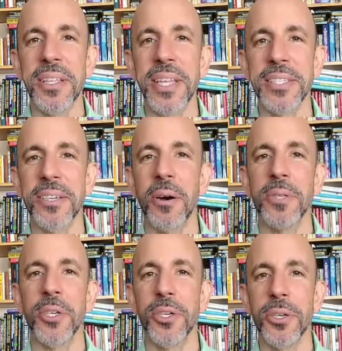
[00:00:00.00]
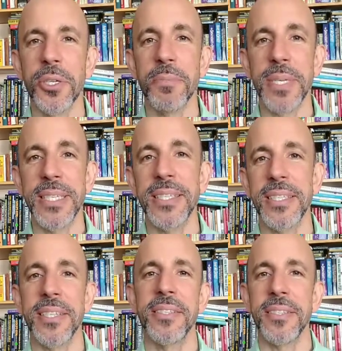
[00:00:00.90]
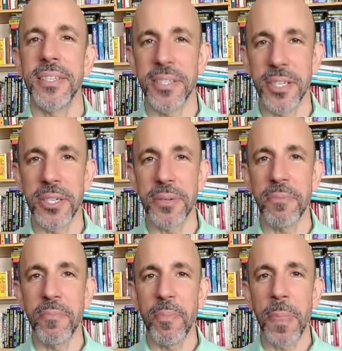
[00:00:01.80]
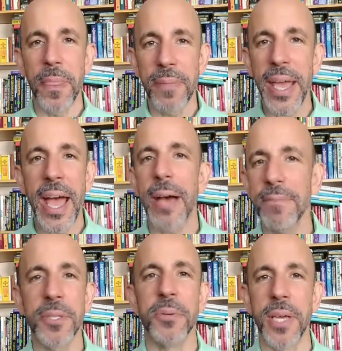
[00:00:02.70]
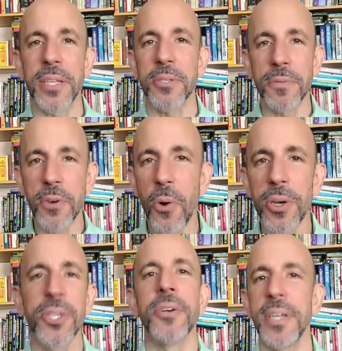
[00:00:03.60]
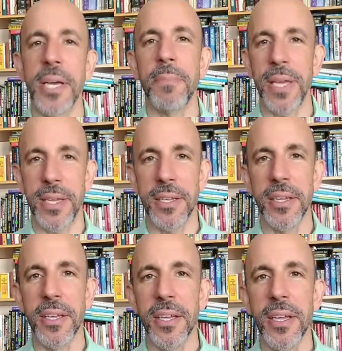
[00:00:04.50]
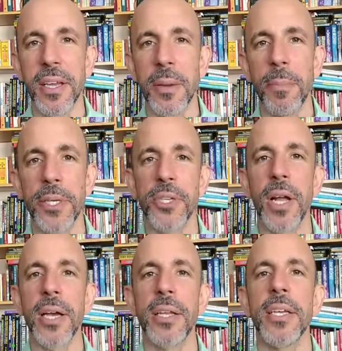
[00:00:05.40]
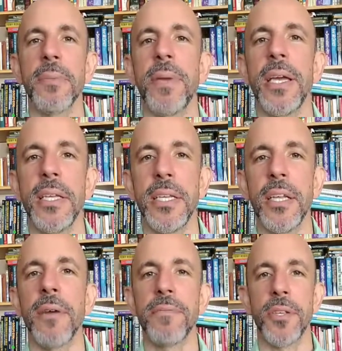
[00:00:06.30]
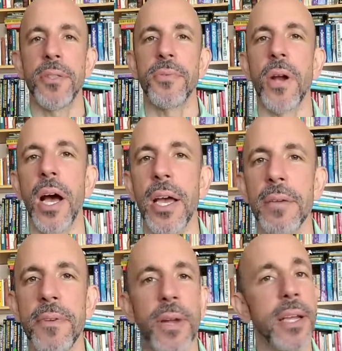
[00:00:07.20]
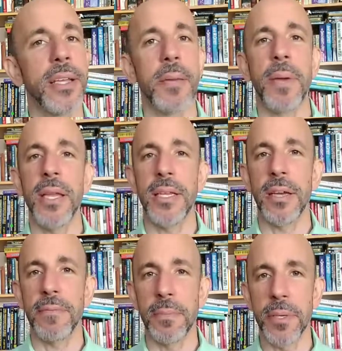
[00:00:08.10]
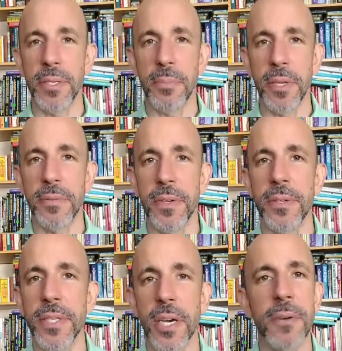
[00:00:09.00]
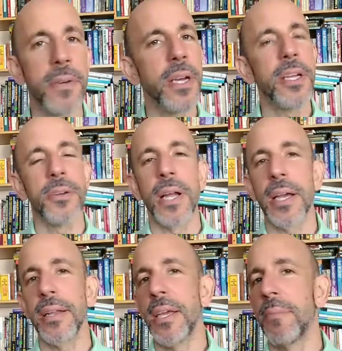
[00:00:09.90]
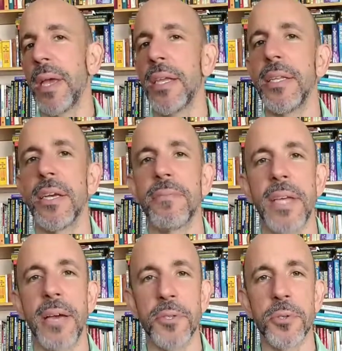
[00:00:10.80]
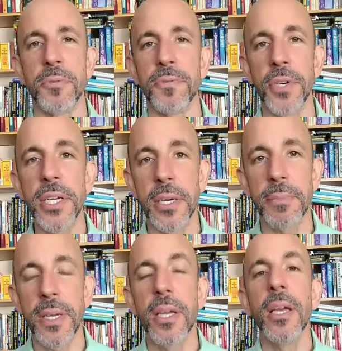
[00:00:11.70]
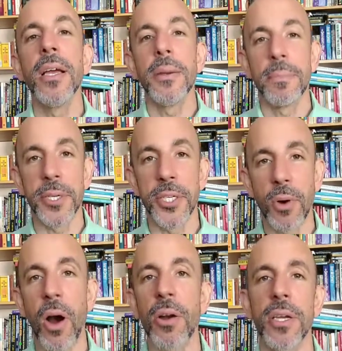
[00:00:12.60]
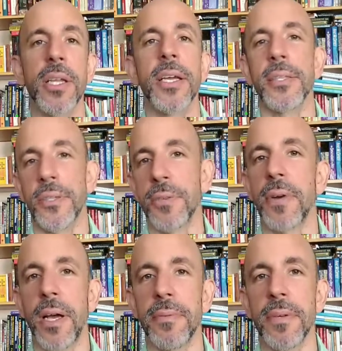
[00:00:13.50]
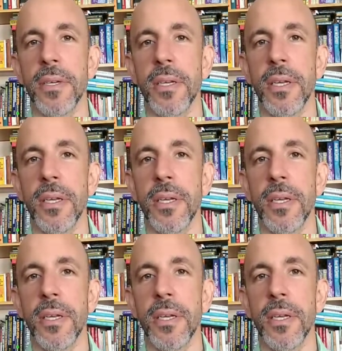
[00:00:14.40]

That's called a good business decision. They have to do that. So of course you're going to get paid. But you're not going to get paid enough to thrive. You're not going to get paid enough to build something for yourself. You're not going to get paid enough to have true freedom, but you are going to get to survive.